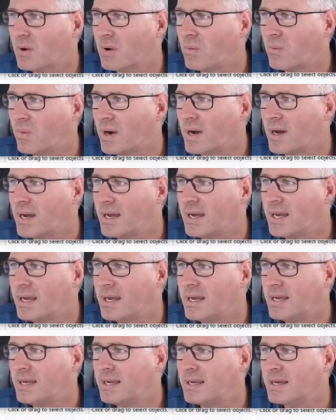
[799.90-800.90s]

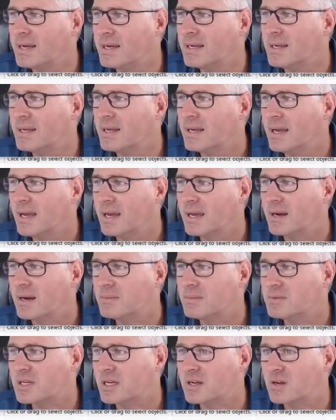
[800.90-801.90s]
way. And
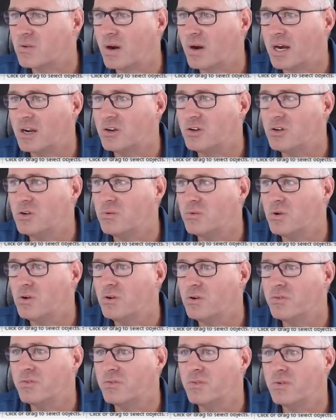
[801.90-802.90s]
I'm just going to create a new
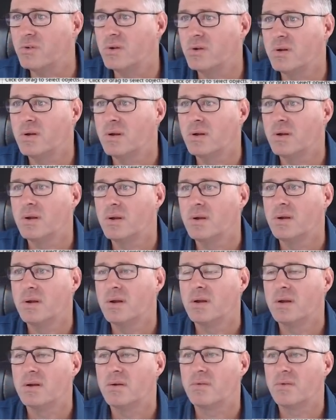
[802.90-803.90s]
roof.
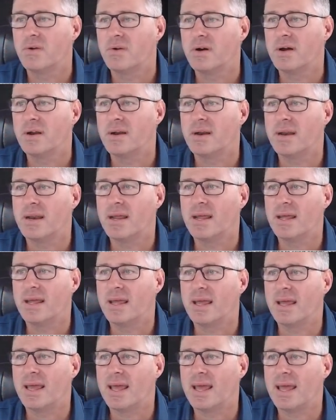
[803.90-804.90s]
Right.
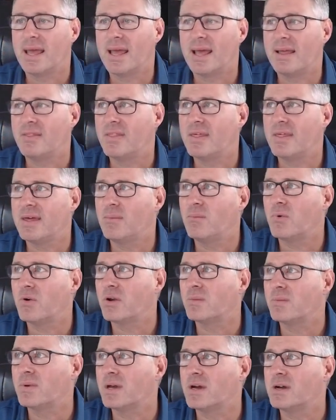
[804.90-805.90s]
And then what
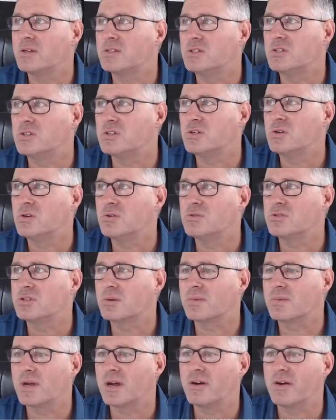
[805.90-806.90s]
I'm going to do is
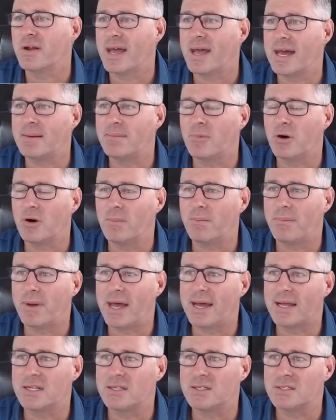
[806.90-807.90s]
I'm going to add my
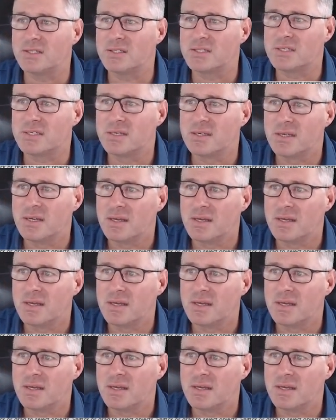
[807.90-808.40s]
battens